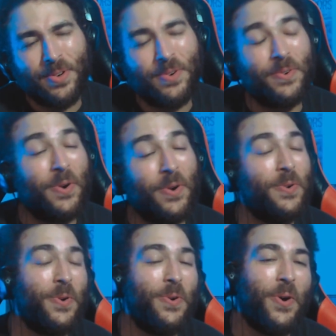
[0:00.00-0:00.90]

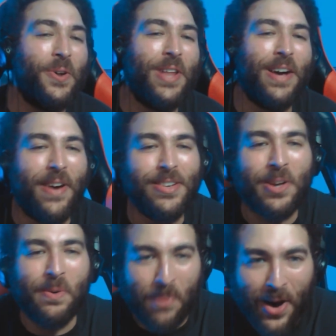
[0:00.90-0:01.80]
Hold up. I was
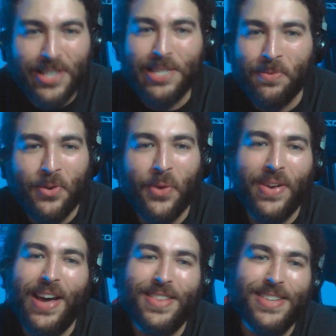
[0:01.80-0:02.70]
gonna pause it before we
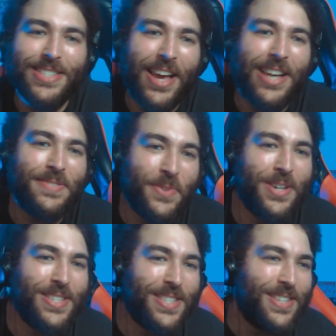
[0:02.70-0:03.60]
got in this last
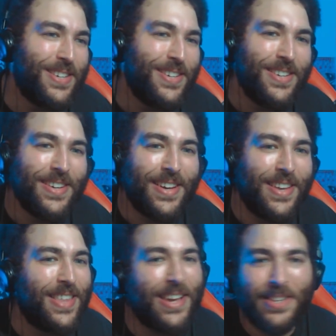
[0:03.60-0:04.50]
verse.
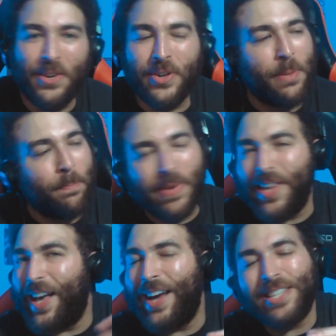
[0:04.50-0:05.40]
And you notice the
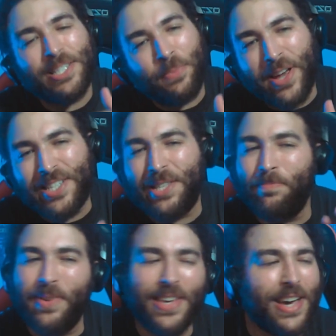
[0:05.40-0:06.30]
beat kind of switched. The
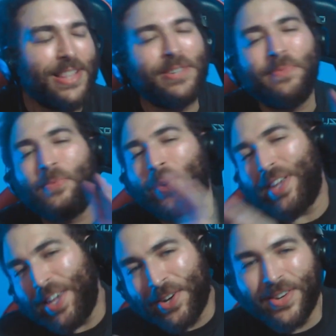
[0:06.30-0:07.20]
beat got a little more
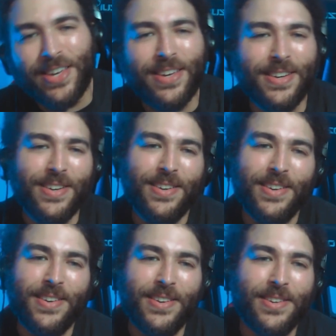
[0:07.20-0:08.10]
eerie.
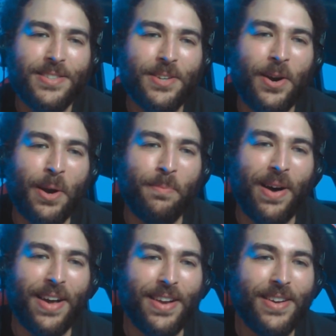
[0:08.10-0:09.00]
Talk about it.